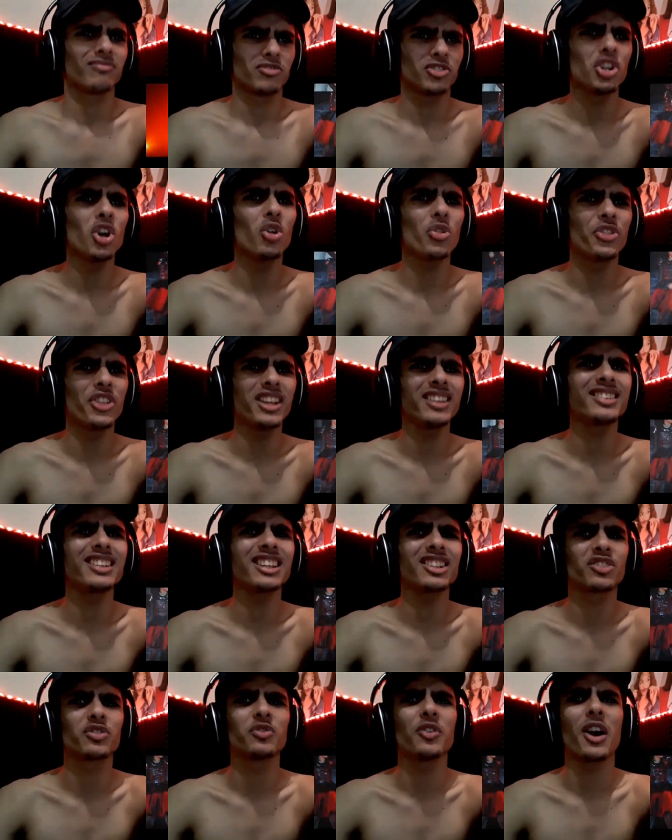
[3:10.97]
Yo, this
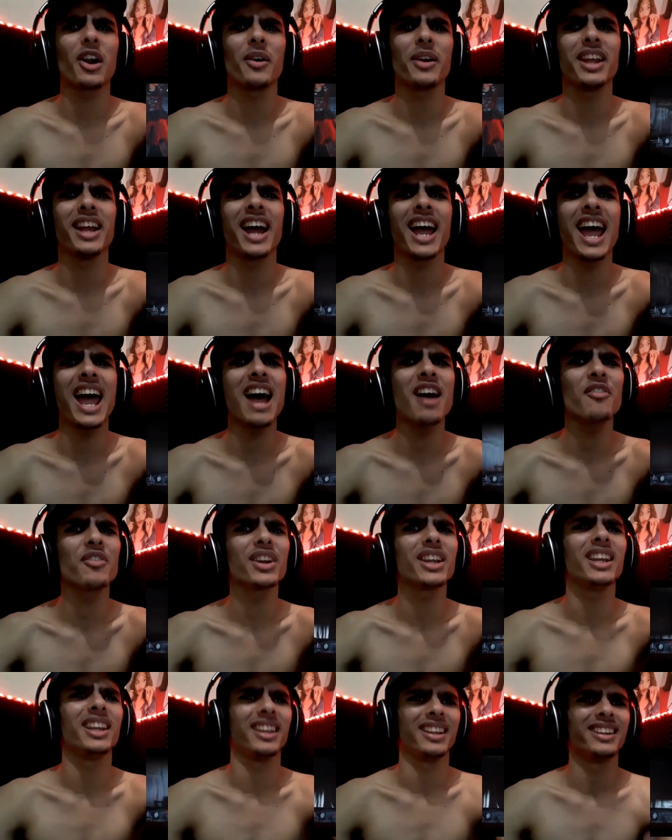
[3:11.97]
is very
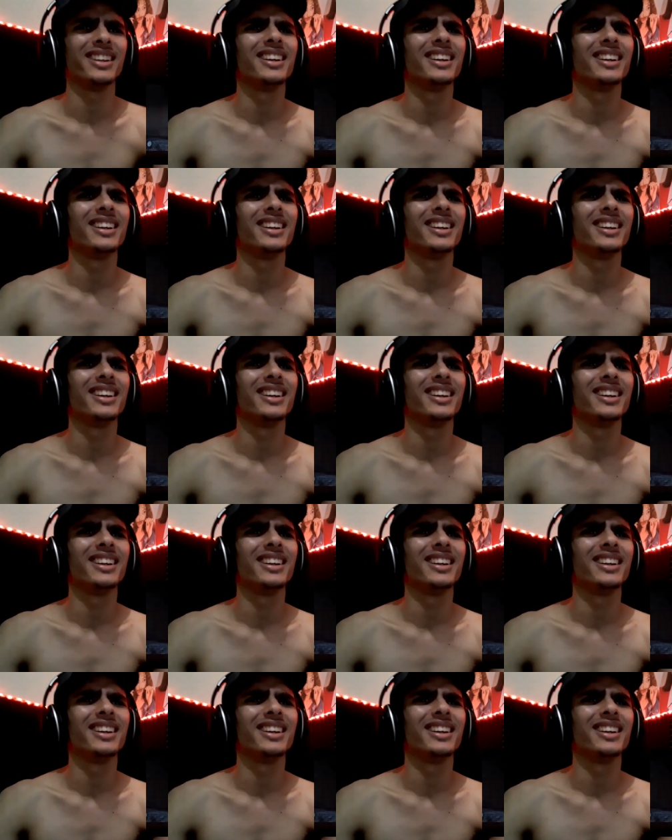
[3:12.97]
heavy.